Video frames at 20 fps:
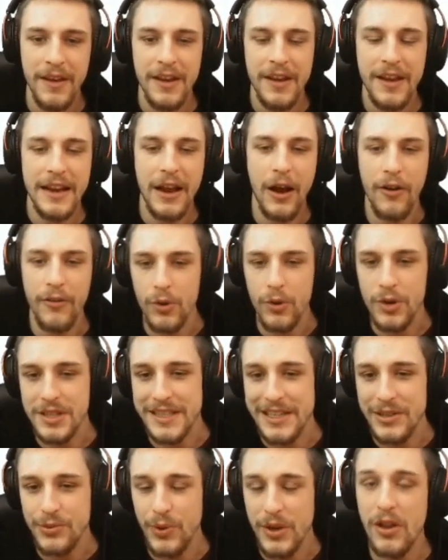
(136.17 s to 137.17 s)
now of course
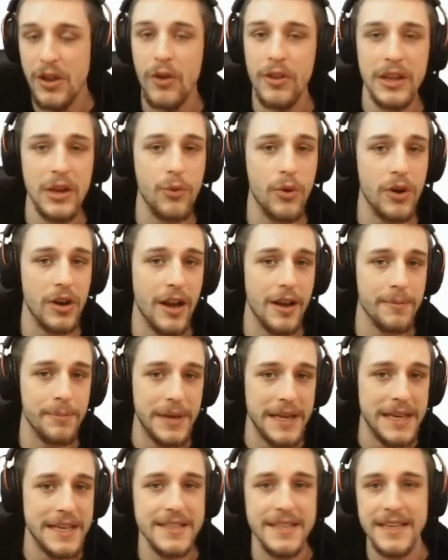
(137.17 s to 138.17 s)
these will only work on
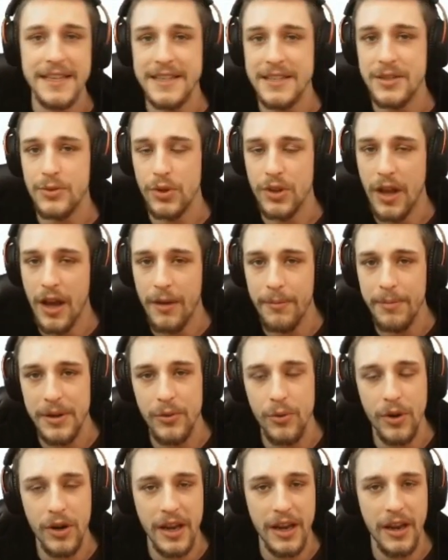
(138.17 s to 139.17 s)
PC this will not be
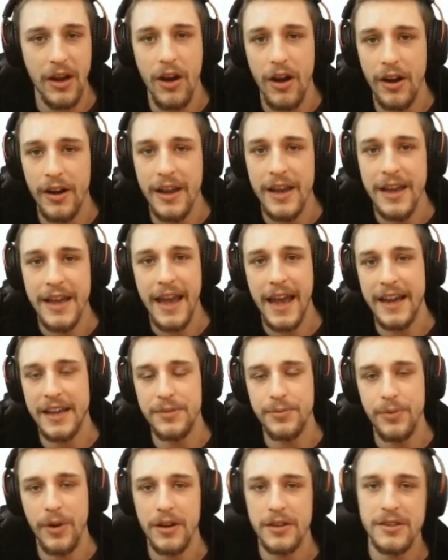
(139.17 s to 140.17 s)
working on
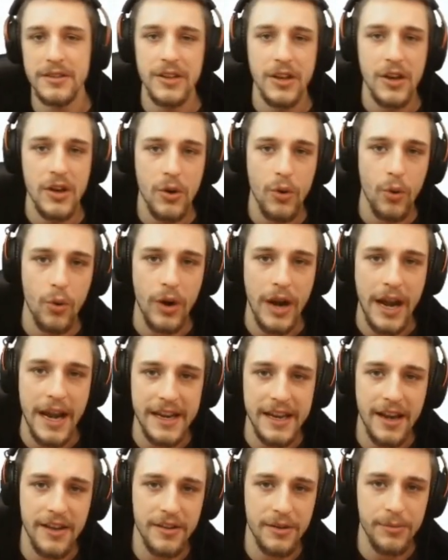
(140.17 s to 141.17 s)
Xbox or
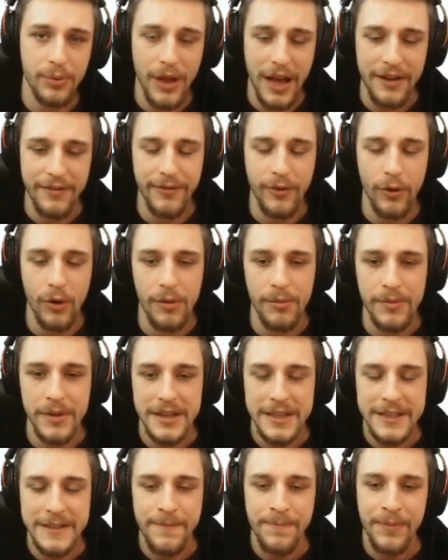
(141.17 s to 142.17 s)
any other platform
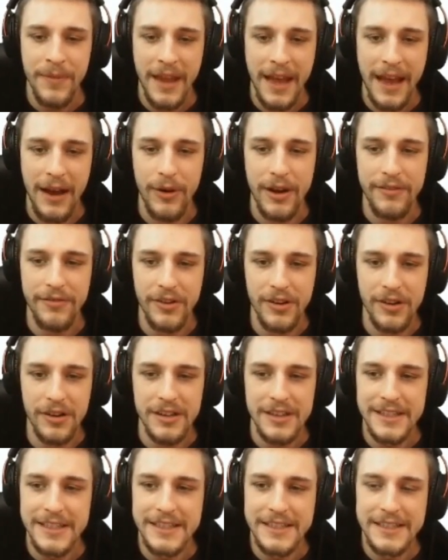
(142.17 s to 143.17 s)
however
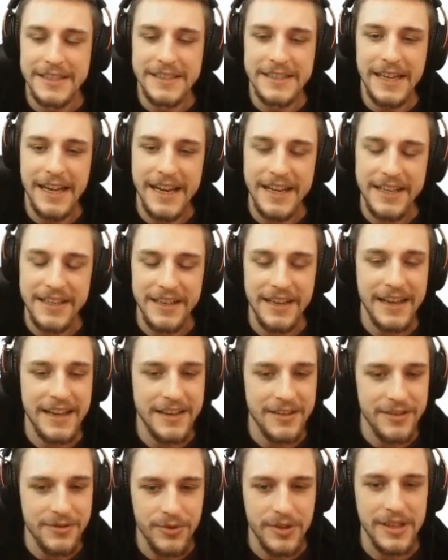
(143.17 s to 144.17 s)
it
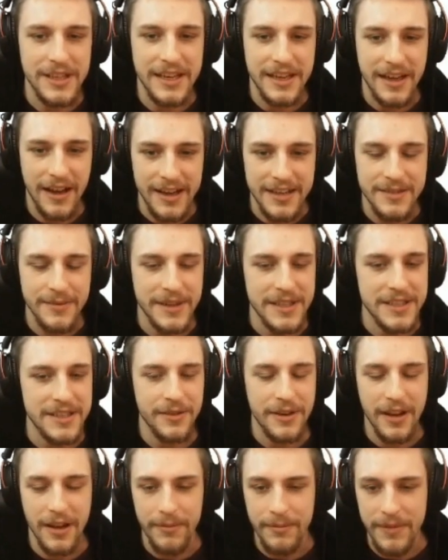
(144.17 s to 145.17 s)
is really nice. It makes the
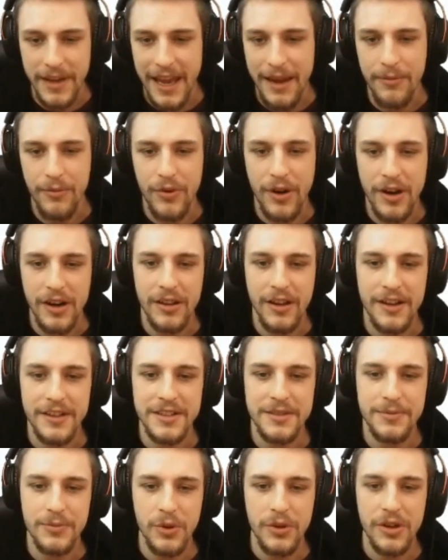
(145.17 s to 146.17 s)
game run a lot
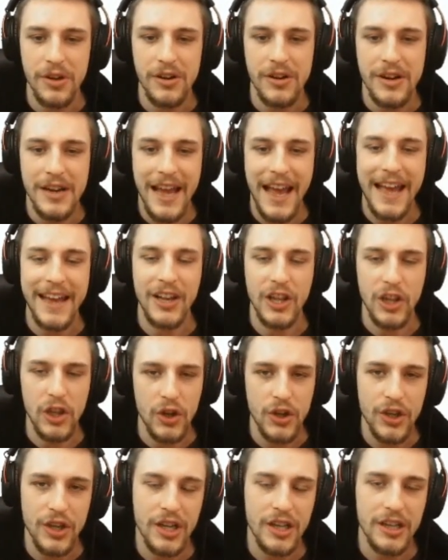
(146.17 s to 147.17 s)
smoother and
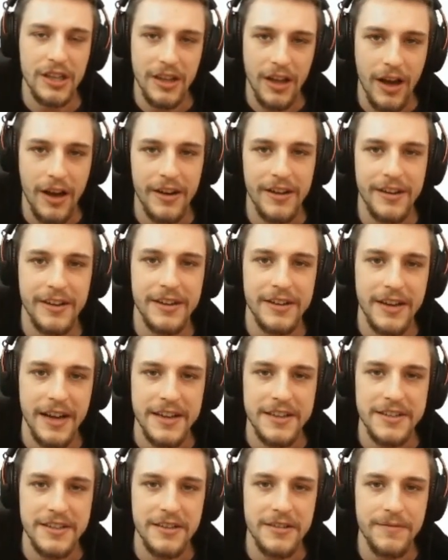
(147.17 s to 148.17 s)
look a lot
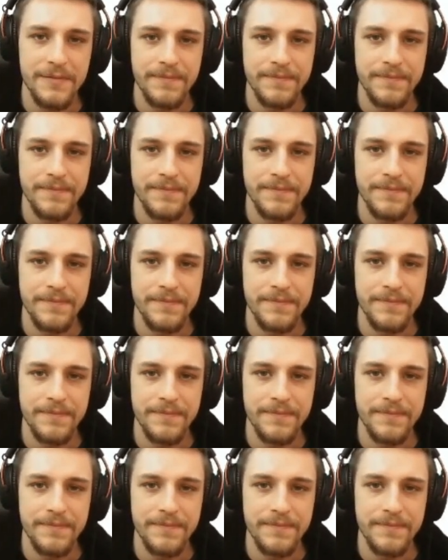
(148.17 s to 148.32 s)
nicer.